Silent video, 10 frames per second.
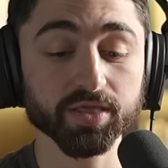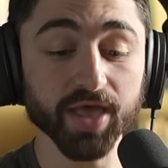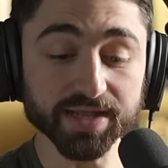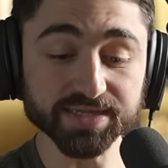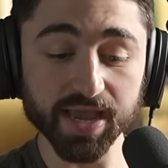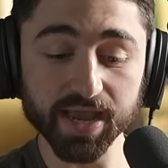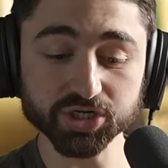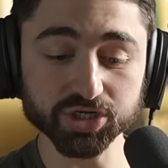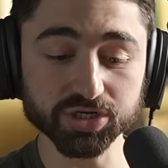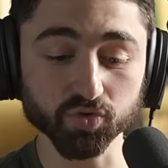that's
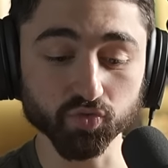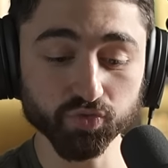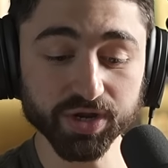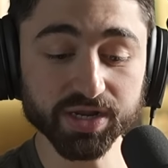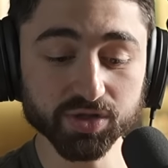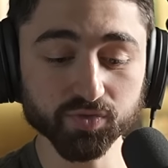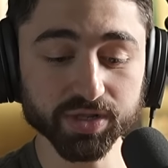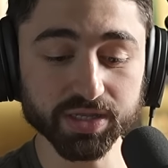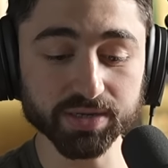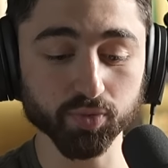actually a really,
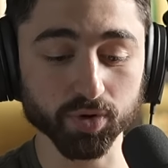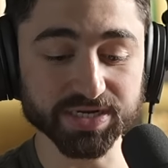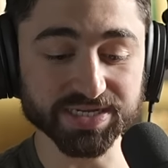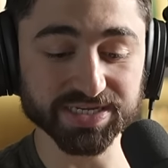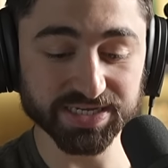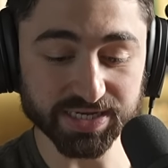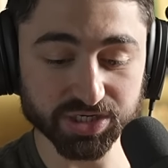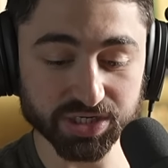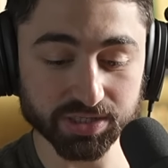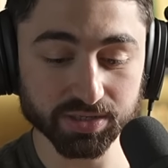really important
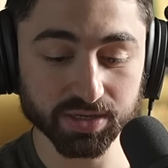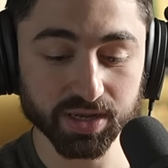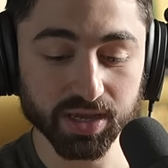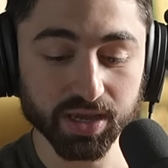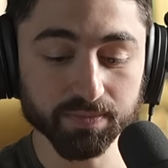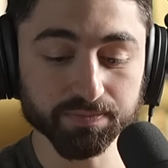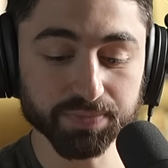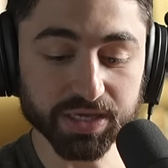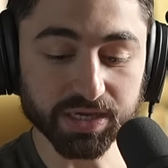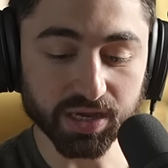distinction
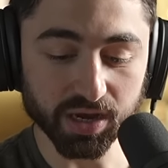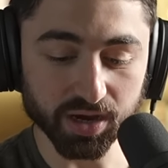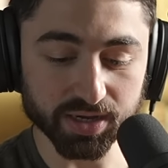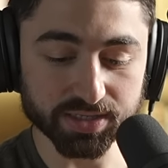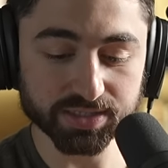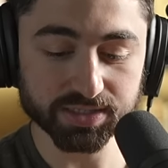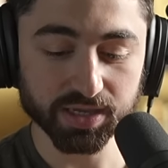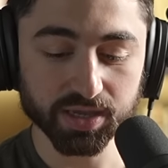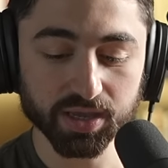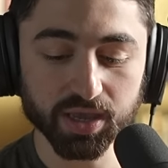because
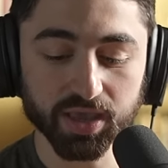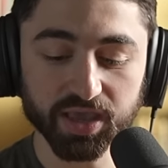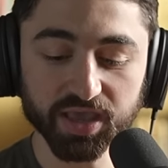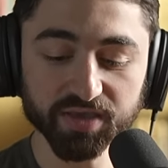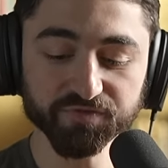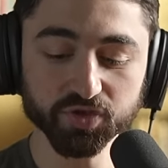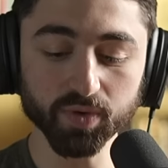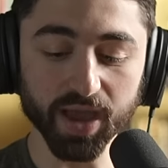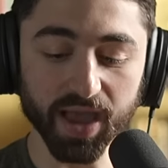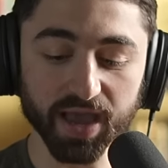if
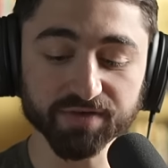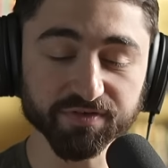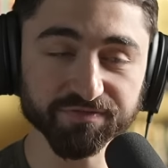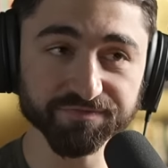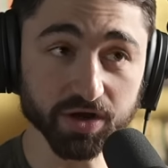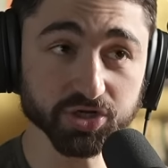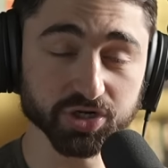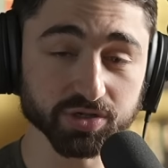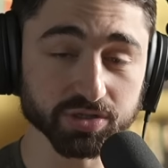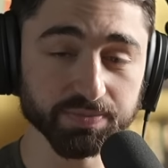you have a
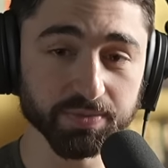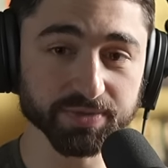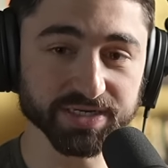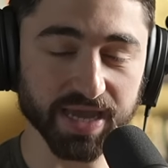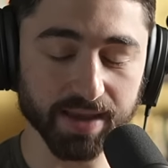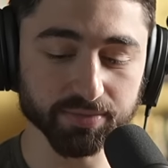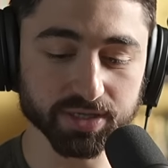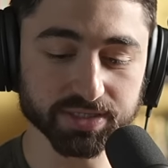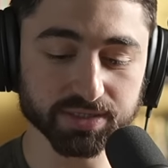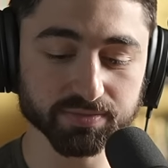functional lipid
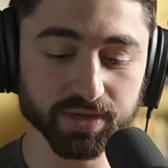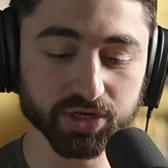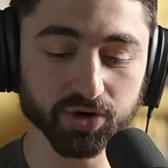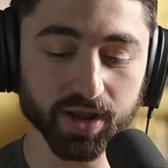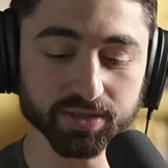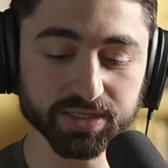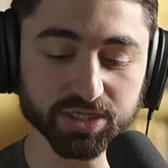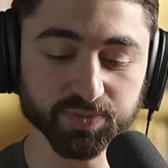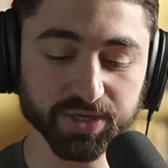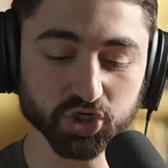metabolism and your LDL
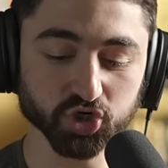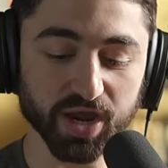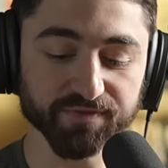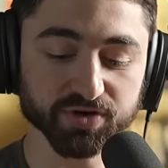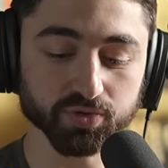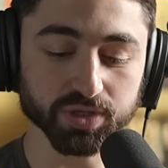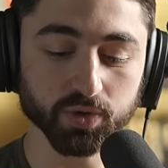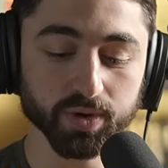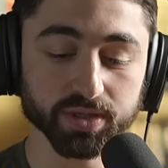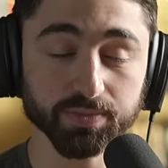is being trafficked really
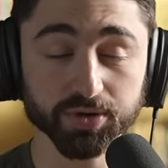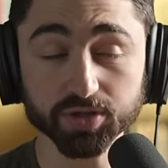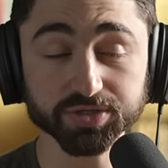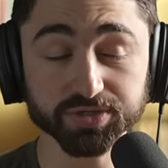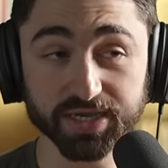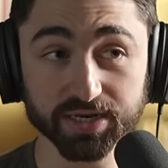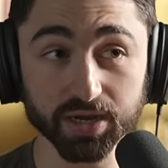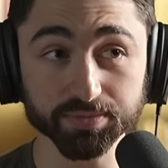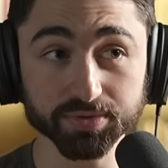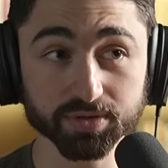quickly but also taken
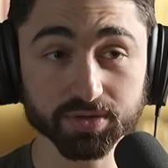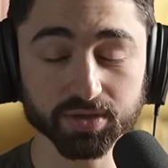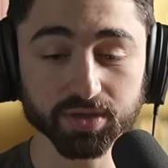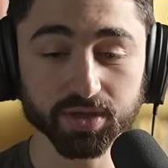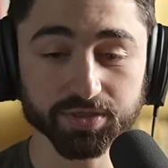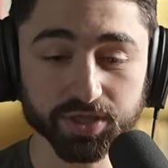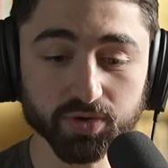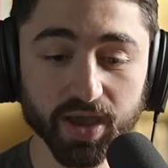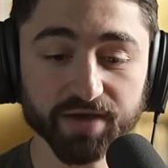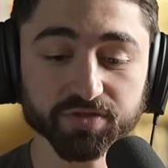up, then
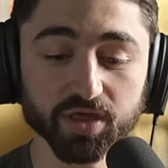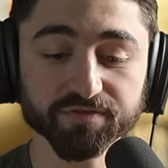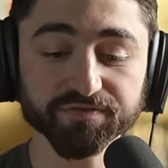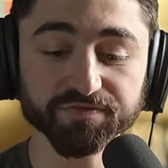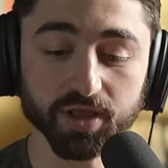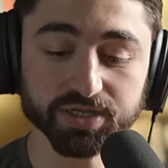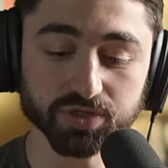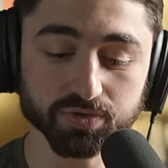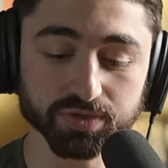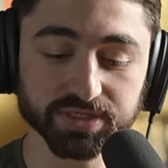you have a lot of flux
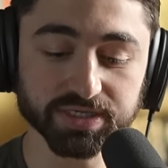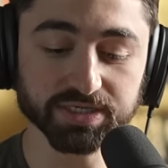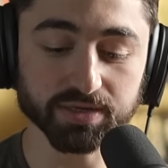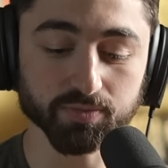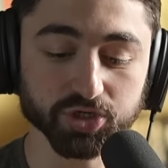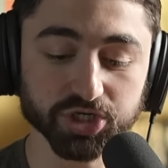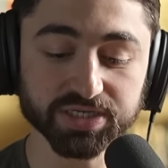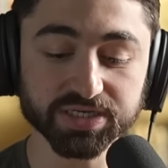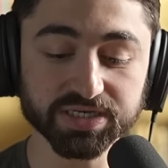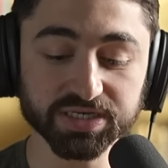through the system, which
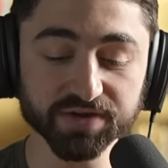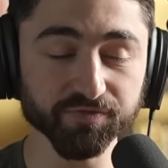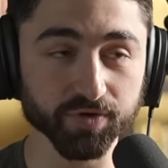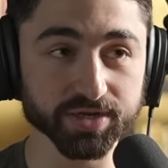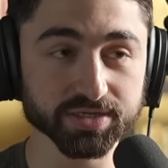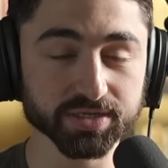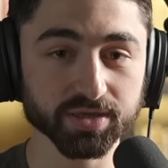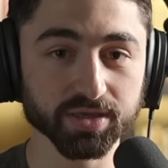is different